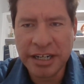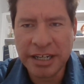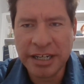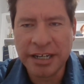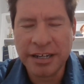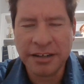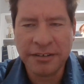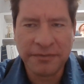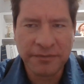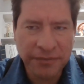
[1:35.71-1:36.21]

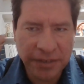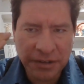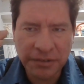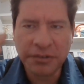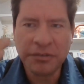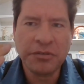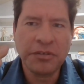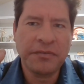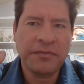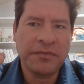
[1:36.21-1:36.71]
in a
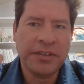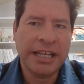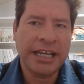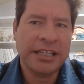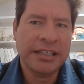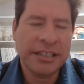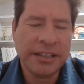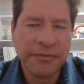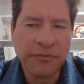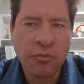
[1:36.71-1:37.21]
very
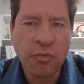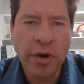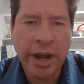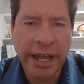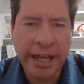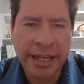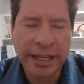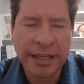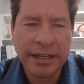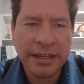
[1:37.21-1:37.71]
reflective
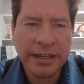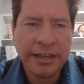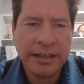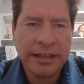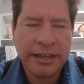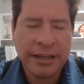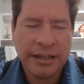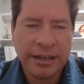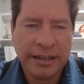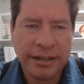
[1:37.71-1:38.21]
way
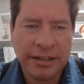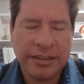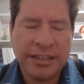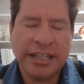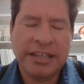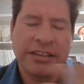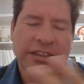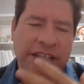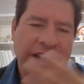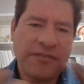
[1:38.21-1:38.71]

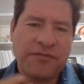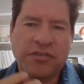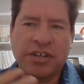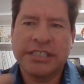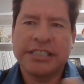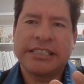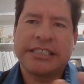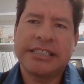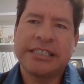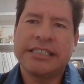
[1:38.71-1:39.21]
the
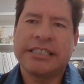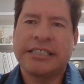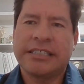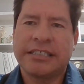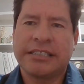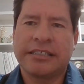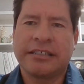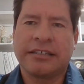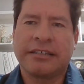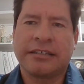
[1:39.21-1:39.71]

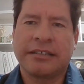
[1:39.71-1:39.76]
differences